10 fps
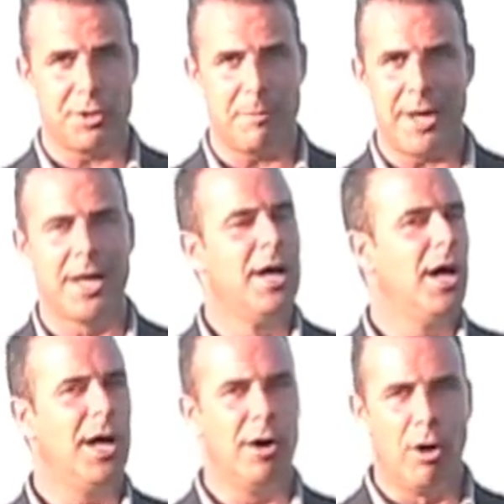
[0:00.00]
in Quebec
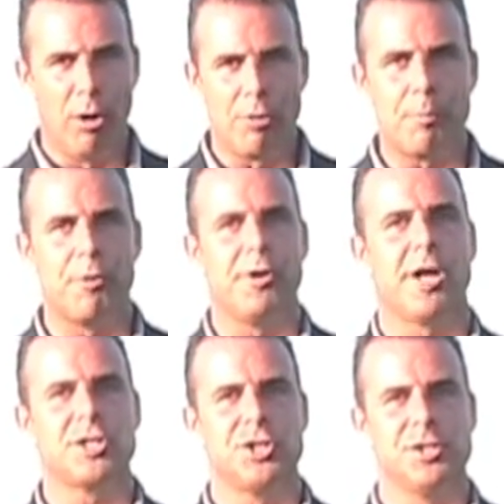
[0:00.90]
and all the
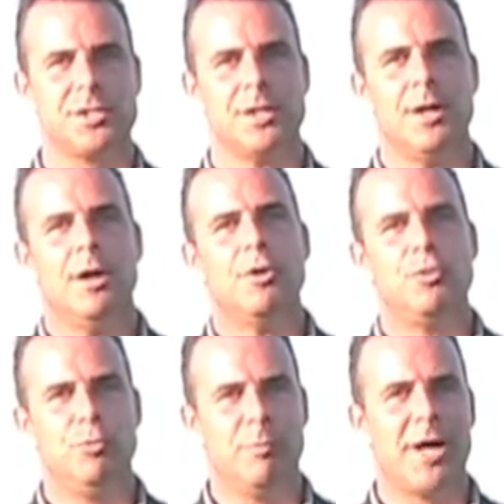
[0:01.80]
productions
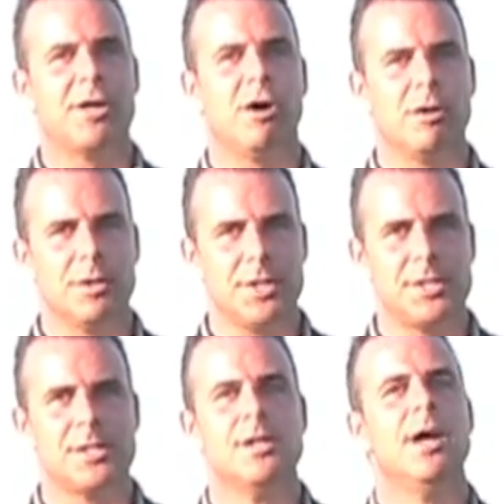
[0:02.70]
to my
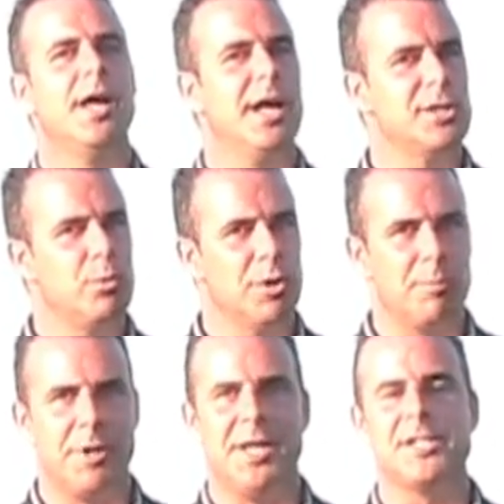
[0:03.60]
colleagues and as well the
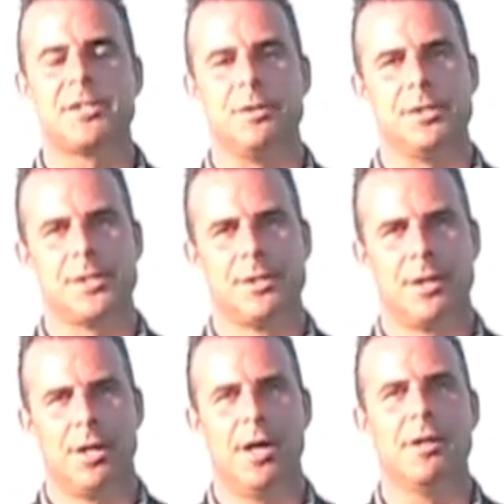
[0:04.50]
ministers
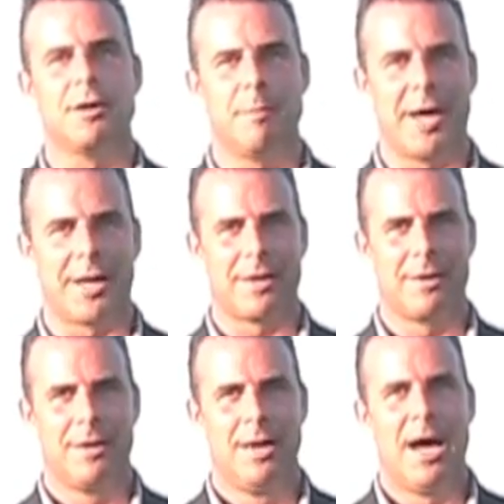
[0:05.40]
in Quebec.
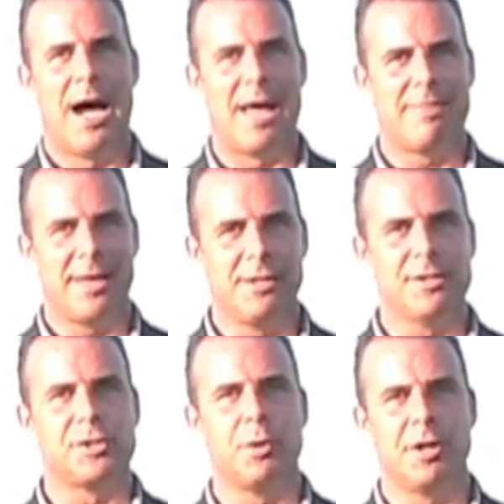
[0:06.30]
I think the
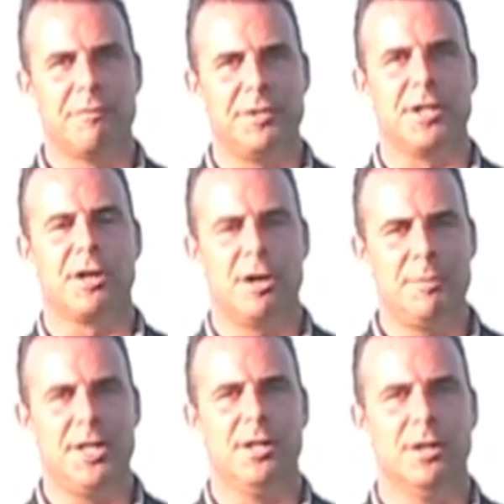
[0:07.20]
strength of the
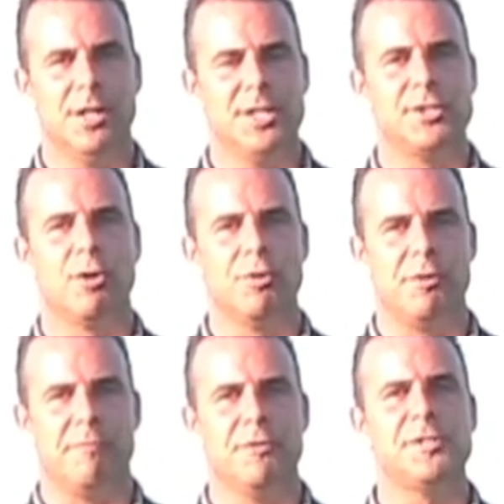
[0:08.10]
economy here, it's all the
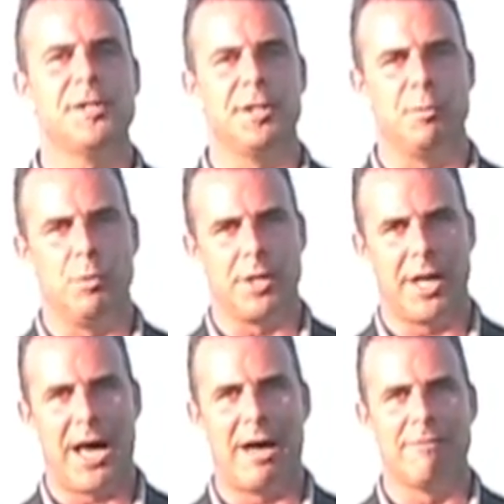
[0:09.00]
diversity we can
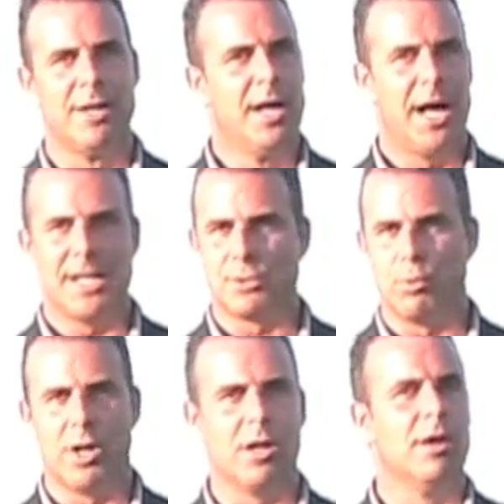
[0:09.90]
have, as
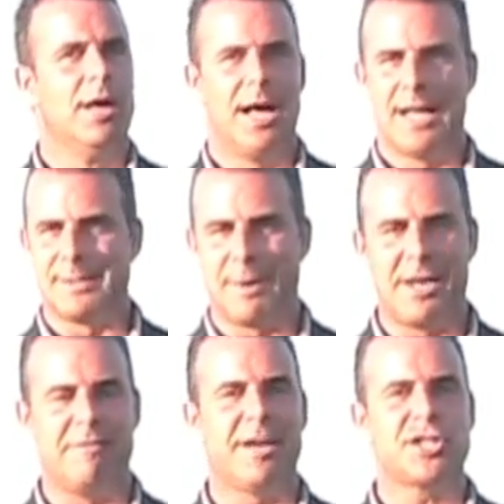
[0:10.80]
well as
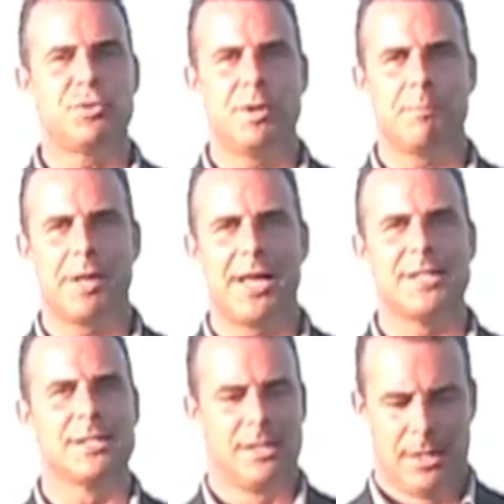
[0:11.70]
manufacturing
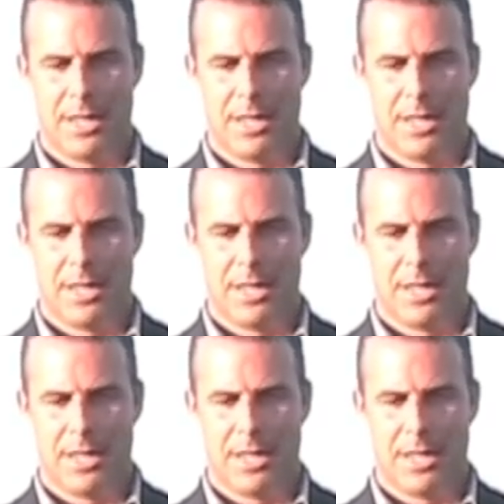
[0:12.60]
plants,